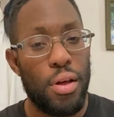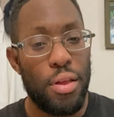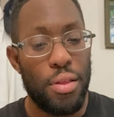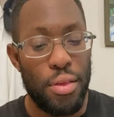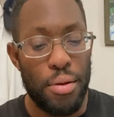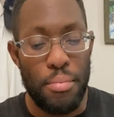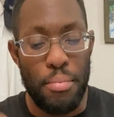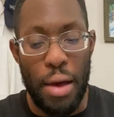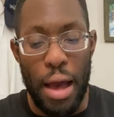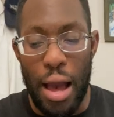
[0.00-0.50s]

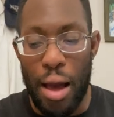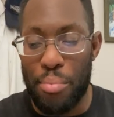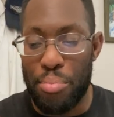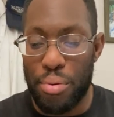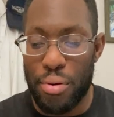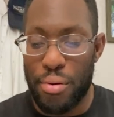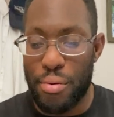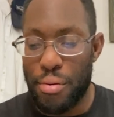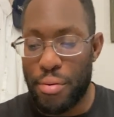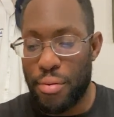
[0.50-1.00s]
The map
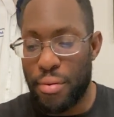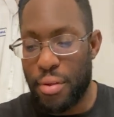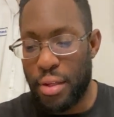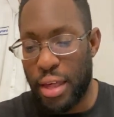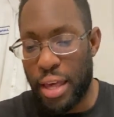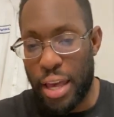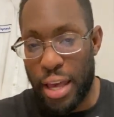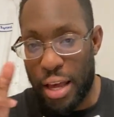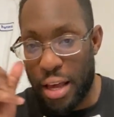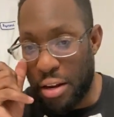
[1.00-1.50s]

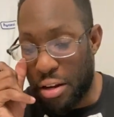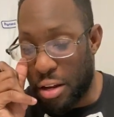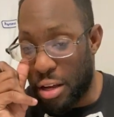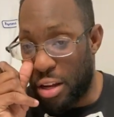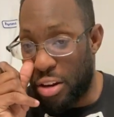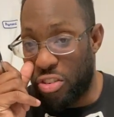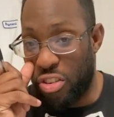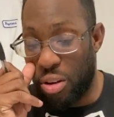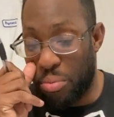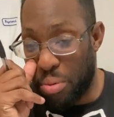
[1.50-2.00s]
and
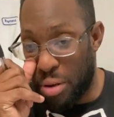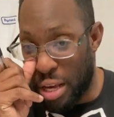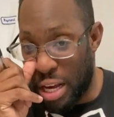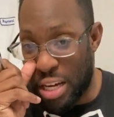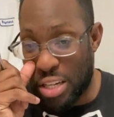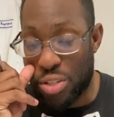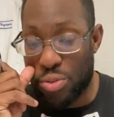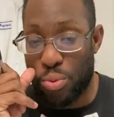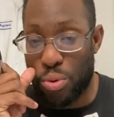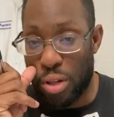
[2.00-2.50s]
a
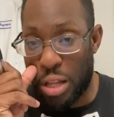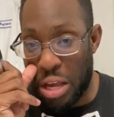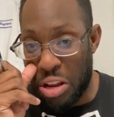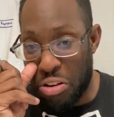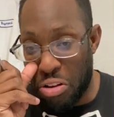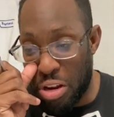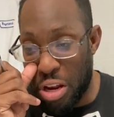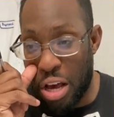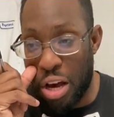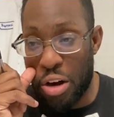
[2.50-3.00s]
GPS will let
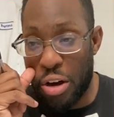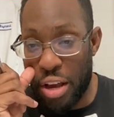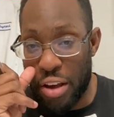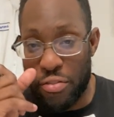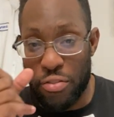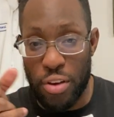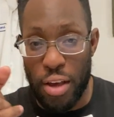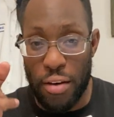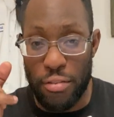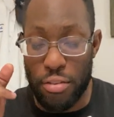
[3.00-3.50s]
you know
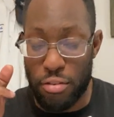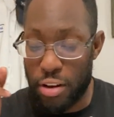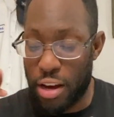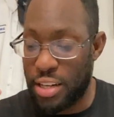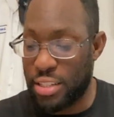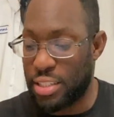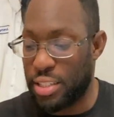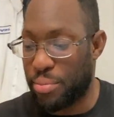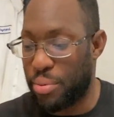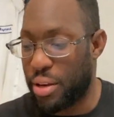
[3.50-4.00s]
if you have the
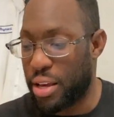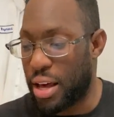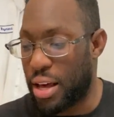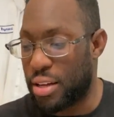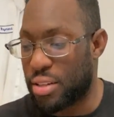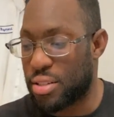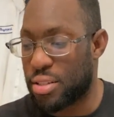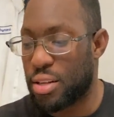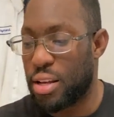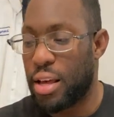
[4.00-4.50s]
right
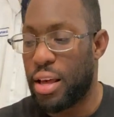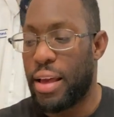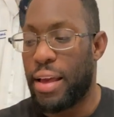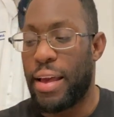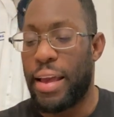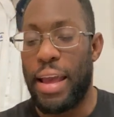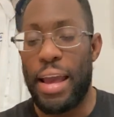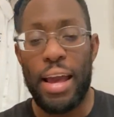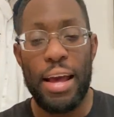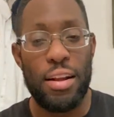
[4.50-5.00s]
GPS.
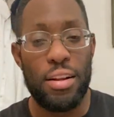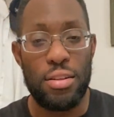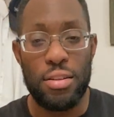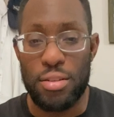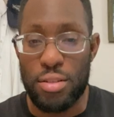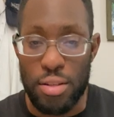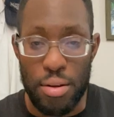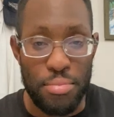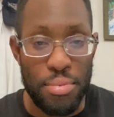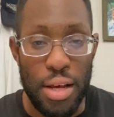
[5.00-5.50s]

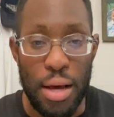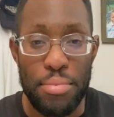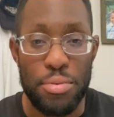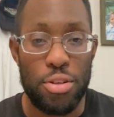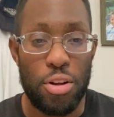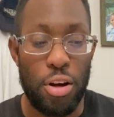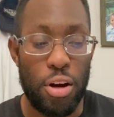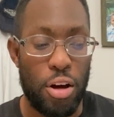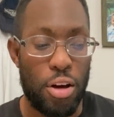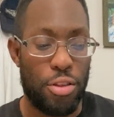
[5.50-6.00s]
And sometimes
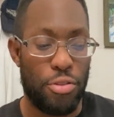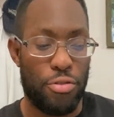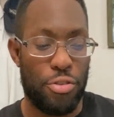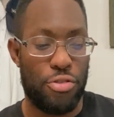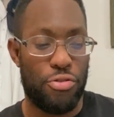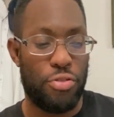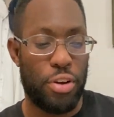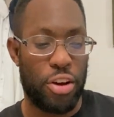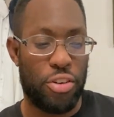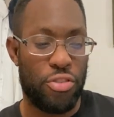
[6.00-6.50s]
there are other
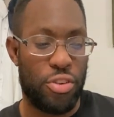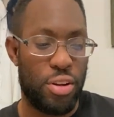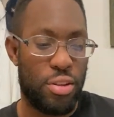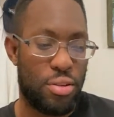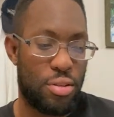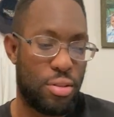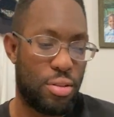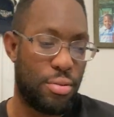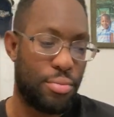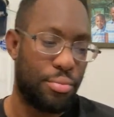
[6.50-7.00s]

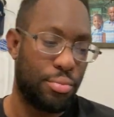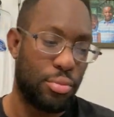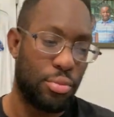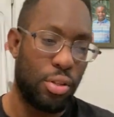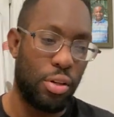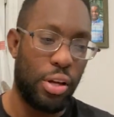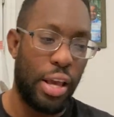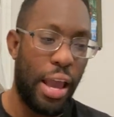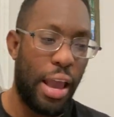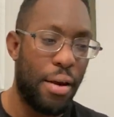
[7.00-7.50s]
restrictions,
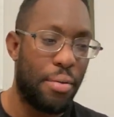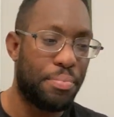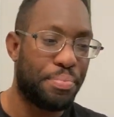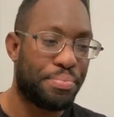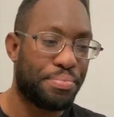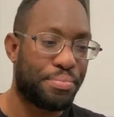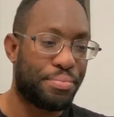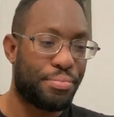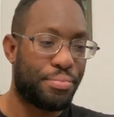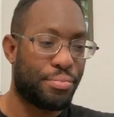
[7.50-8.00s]
okay?
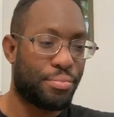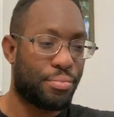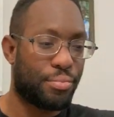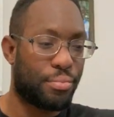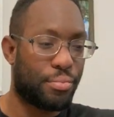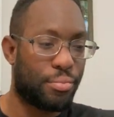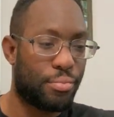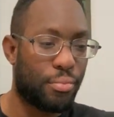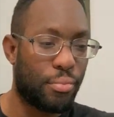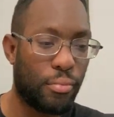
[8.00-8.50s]

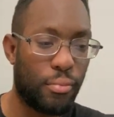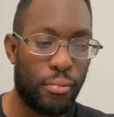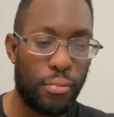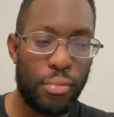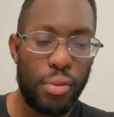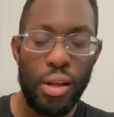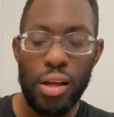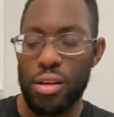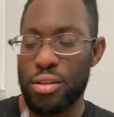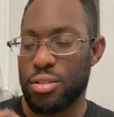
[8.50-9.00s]

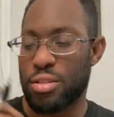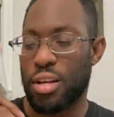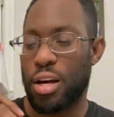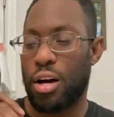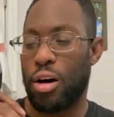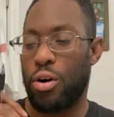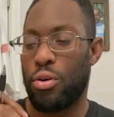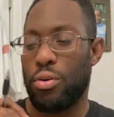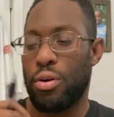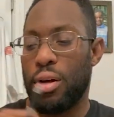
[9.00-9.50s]

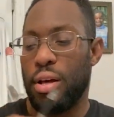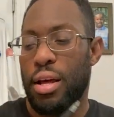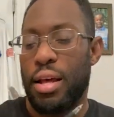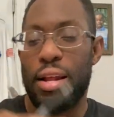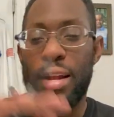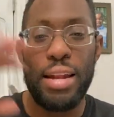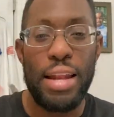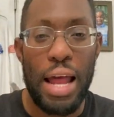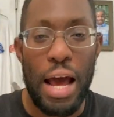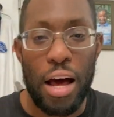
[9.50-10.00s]
So
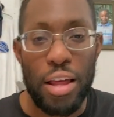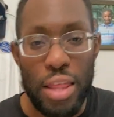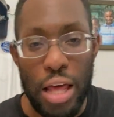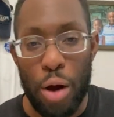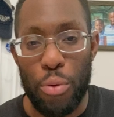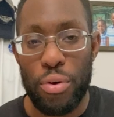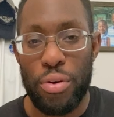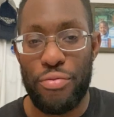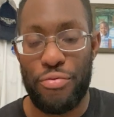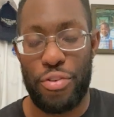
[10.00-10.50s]
now
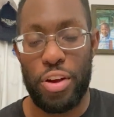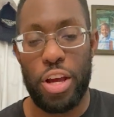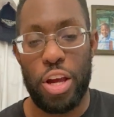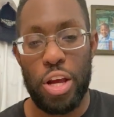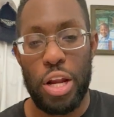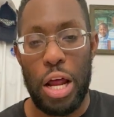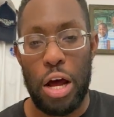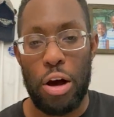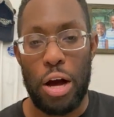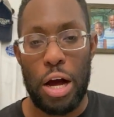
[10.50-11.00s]
that we've
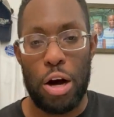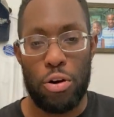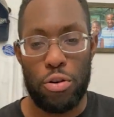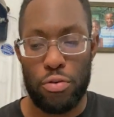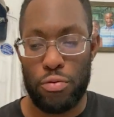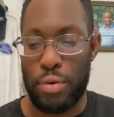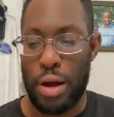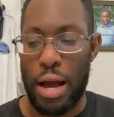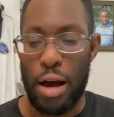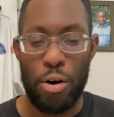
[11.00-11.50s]
figured out
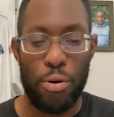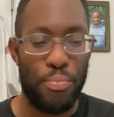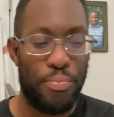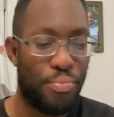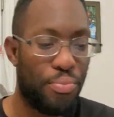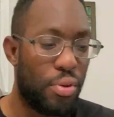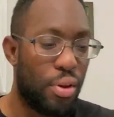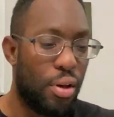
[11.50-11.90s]
our route,